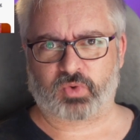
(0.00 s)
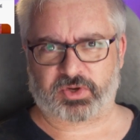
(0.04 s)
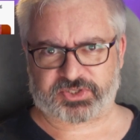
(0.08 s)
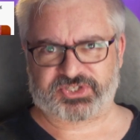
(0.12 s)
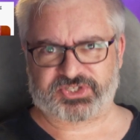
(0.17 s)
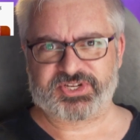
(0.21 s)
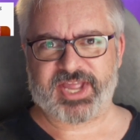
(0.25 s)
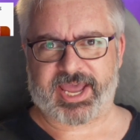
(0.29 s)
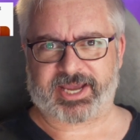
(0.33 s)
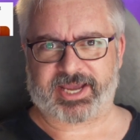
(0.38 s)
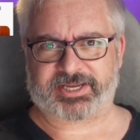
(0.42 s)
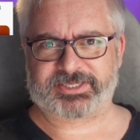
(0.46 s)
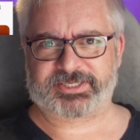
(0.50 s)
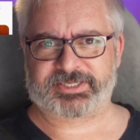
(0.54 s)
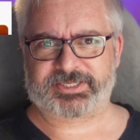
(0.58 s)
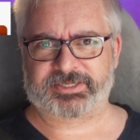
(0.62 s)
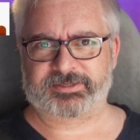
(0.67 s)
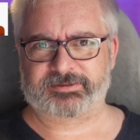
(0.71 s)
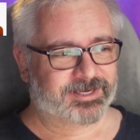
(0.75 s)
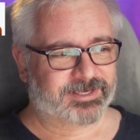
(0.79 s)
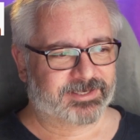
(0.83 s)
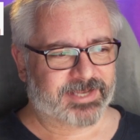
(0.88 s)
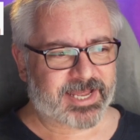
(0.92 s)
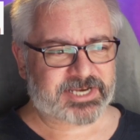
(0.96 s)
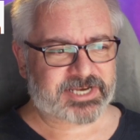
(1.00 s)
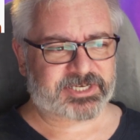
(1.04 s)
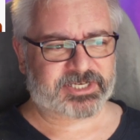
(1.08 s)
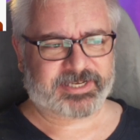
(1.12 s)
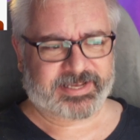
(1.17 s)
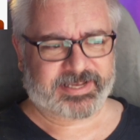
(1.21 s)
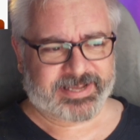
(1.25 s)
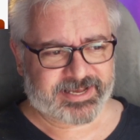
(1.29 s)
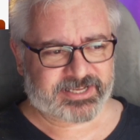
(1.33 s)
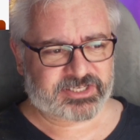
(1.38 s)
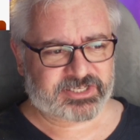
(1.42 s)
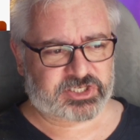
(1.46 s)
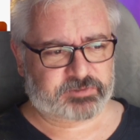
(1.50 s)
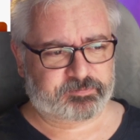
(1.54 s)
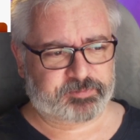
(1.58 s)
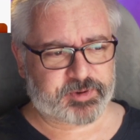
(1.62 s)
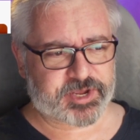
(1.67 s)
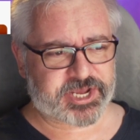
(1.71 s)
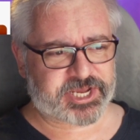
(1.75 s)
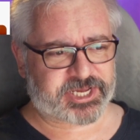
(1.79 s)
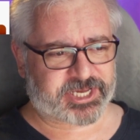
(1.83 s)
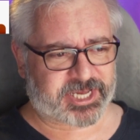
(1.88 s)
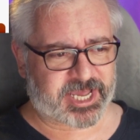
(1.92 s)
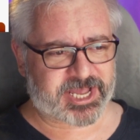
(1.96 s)
what's next? Let kids
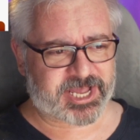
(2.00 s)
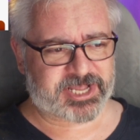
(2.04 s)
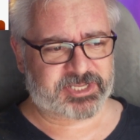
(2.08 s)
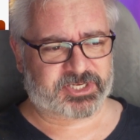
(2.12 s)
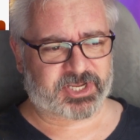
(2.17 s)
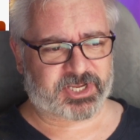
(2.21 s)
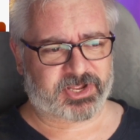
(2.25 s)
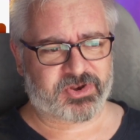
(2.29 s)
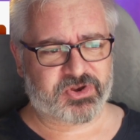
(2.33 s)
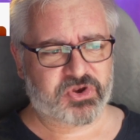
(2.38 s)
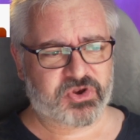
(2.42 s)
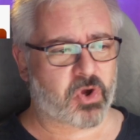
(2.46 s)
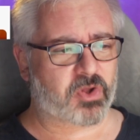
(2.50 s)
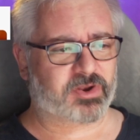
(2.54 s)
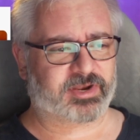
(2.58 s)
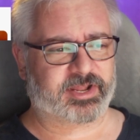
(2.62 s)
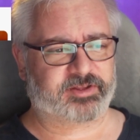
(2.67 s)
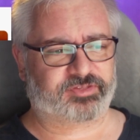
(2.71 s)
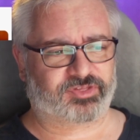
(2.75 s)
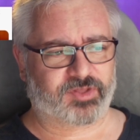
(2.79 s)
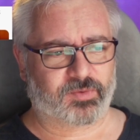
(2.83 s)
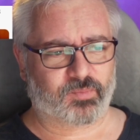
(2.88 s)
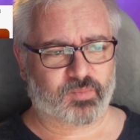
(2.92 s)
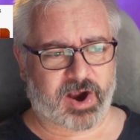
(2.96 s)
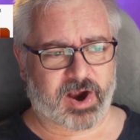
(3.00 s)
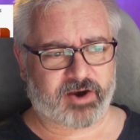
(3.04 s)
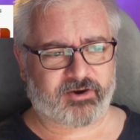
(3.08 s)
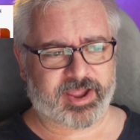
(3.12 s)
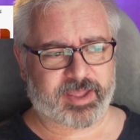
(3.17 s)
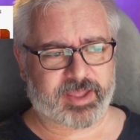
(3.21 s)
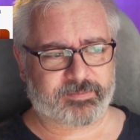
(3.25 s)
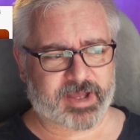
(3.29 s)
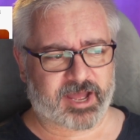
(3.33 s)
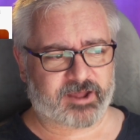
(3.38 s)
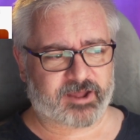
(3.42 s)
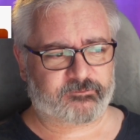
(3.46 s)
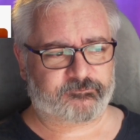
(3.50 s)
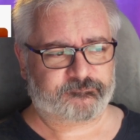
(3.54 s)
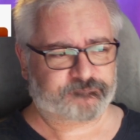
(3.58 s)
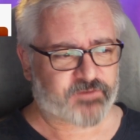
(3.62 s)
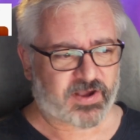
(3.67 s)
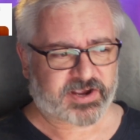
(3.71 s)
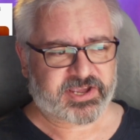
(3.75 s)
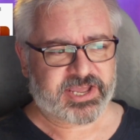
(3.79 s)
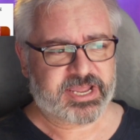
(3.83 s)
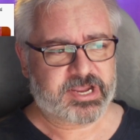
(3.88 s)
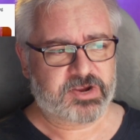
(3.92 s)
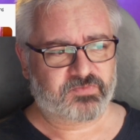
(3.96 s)
be kids and not let them worry about
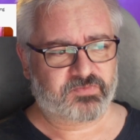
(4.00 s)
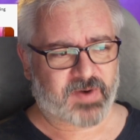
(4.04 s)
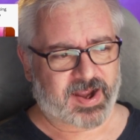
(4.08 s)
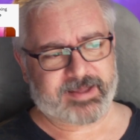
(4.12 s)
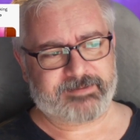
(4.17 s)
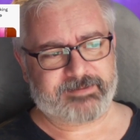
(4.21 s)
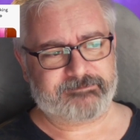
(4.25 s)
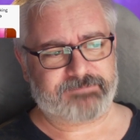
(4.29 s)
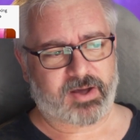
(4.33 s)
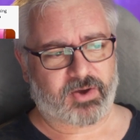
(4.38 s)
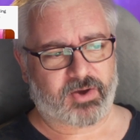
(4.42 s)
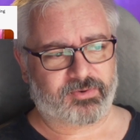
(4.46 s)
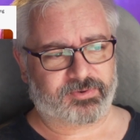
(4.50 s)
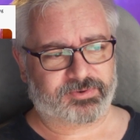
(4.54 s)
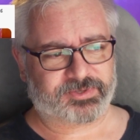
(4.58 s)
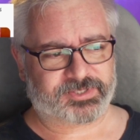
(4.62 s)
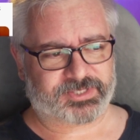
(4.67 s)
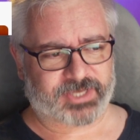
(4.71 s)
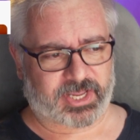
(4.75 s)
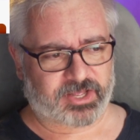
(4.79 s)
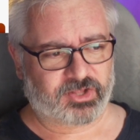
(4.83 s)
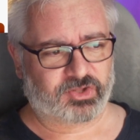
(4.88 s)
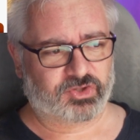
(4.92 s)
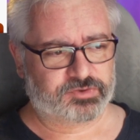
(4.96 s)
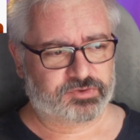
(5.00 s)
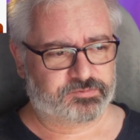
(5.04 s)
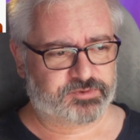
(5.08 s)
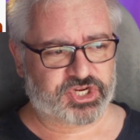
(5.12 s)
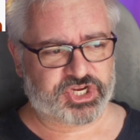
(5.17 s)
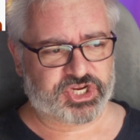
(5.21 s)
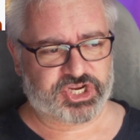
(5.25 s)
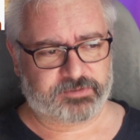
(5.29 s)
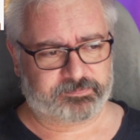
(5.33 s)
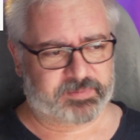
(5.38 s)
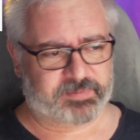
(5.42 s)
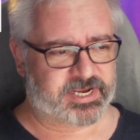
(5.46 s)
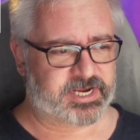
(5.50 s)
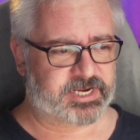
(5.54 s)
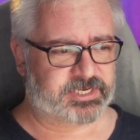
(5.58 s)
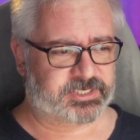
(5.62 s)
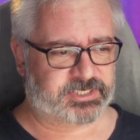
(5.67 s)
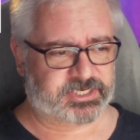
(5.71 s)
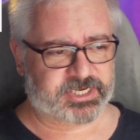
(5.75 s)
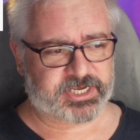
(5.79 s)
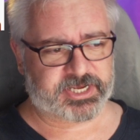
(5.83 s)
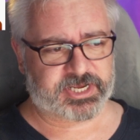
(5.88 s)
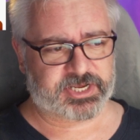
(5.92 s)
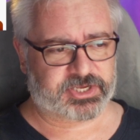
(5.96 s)
fucking rainbows.
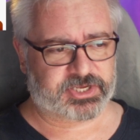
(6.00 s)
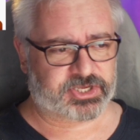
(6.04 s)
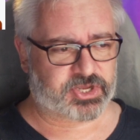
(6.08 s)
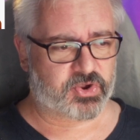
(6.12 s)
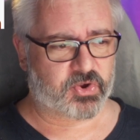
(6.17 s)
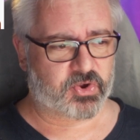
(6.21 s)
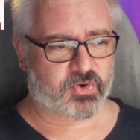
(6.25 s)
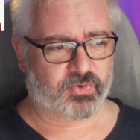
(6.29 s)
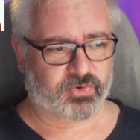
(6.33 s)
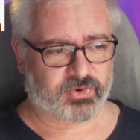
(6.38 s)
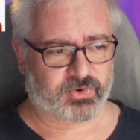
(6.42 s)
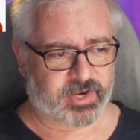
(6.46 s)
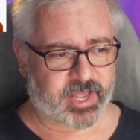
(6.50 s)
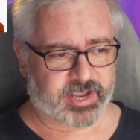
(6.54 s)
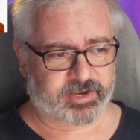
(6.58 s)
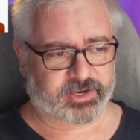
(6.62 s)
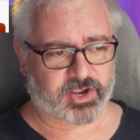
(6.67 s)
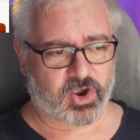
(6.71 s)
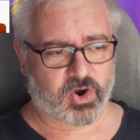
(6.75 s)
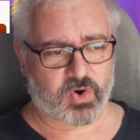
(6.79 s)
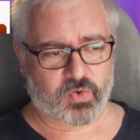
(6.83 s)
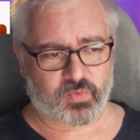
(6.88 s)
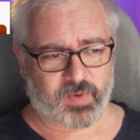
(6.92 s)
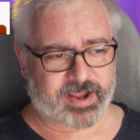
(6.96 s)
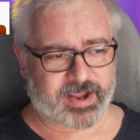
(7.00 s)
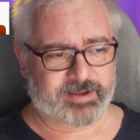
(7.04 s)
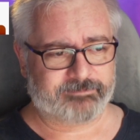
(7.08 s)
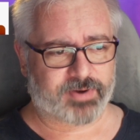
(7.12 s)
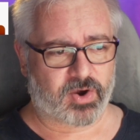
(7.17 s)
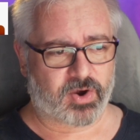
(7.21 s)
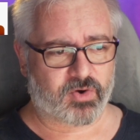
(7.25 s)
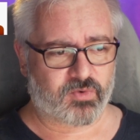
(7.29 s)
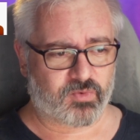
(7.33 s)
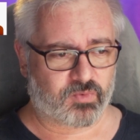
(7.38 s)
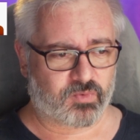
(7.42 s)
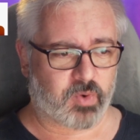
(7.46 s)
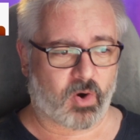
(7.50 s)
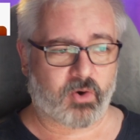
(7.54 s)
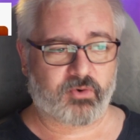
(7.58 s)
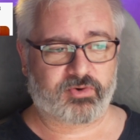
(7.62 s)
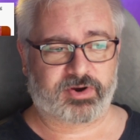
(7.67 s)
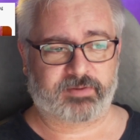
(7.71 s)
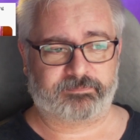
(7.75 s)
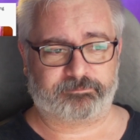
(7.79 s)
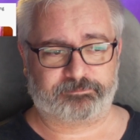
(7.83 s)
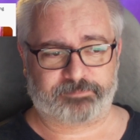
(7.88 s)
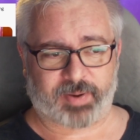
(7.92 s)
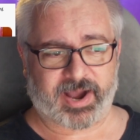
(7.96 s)
LGBTQ, Lego, rainbow,
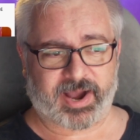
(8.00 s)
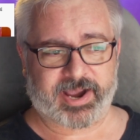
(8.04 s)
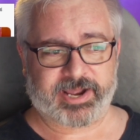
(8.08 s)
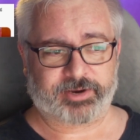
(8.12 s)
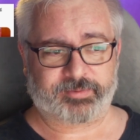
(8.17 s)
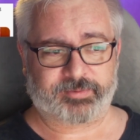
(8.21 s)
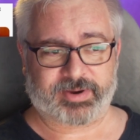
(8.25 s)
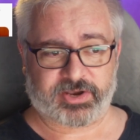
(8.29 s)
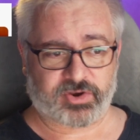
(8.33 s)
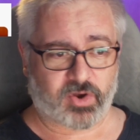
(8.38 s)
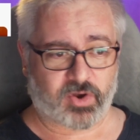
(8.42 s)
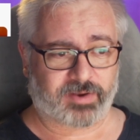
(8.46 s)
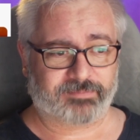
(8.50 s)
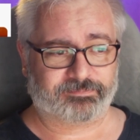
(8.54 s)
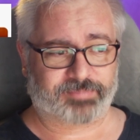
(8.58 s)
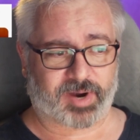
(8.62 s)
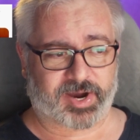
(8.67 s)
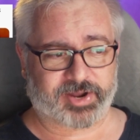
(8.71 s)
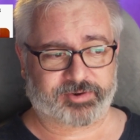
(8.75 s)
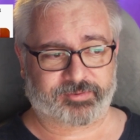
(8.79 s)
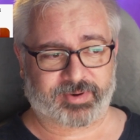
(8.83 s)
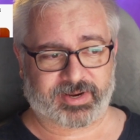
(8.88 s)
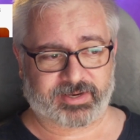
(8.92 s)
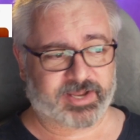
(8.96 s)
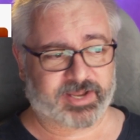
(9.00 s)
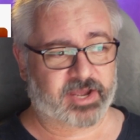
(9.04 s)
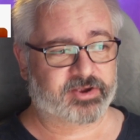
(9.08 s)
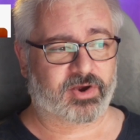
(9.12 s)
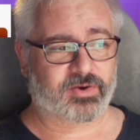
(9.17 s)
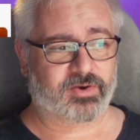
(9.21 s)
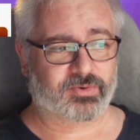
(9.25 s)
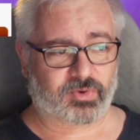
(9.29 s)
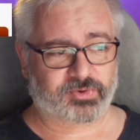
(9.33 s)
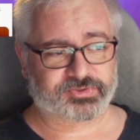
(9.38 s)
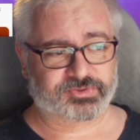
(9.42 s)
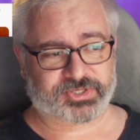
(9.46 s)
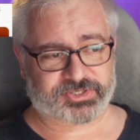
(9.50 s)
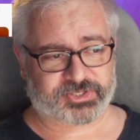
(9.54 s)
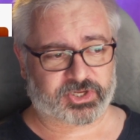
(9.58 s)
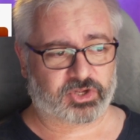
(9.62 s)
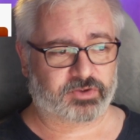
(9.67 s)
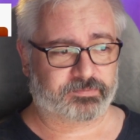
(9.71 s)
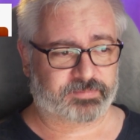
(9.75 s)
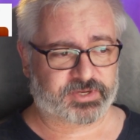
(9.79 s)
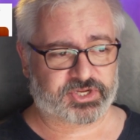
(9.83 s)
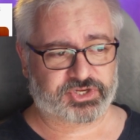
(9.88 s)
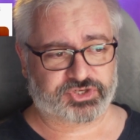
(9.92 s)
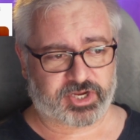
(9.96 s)
woke, binary, non-binary, Lego launches
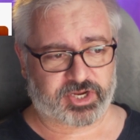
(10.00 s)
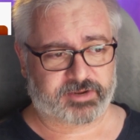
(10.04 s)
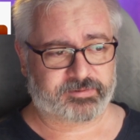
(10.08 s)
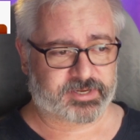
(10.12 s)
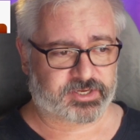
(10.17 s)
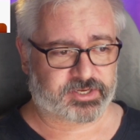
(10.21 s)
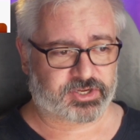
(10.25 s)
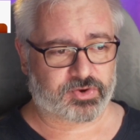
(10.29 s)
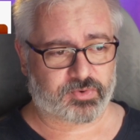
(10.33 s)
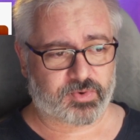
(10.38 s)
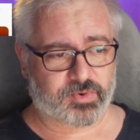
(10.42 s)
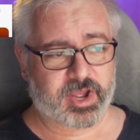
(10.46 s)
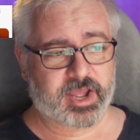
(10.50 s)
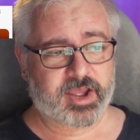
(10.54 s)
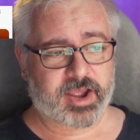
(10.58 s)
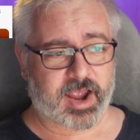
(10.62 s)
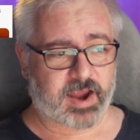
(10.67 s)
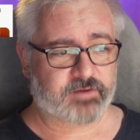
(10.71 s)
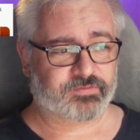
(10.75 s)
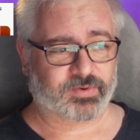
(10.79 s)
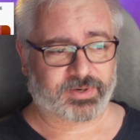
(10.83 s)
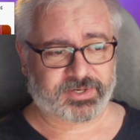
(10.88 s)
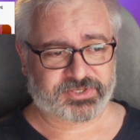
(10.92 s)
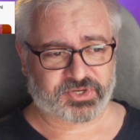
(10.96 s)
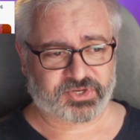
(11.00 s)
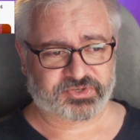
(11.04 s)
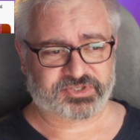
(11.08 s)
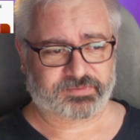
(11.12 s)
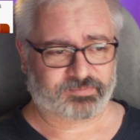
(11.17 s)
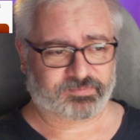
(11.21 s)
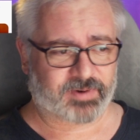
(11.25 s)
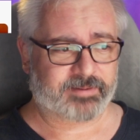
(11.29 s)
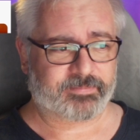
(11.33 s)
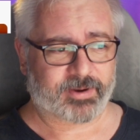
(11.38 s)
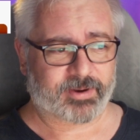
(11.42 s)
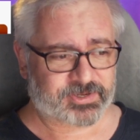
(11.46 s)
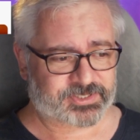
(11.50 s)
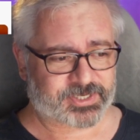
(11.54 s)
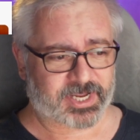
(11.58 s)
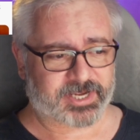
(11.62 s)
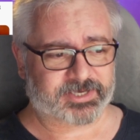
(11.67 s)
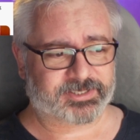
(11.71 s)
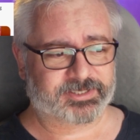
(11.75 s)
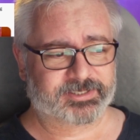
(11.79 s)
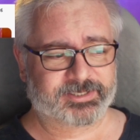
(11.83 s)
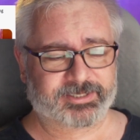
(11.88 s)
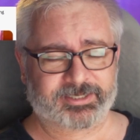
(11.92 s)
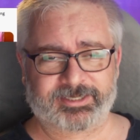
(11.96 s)
LGBTQ, everyone is awesome, rainbow
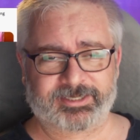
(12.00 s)
set.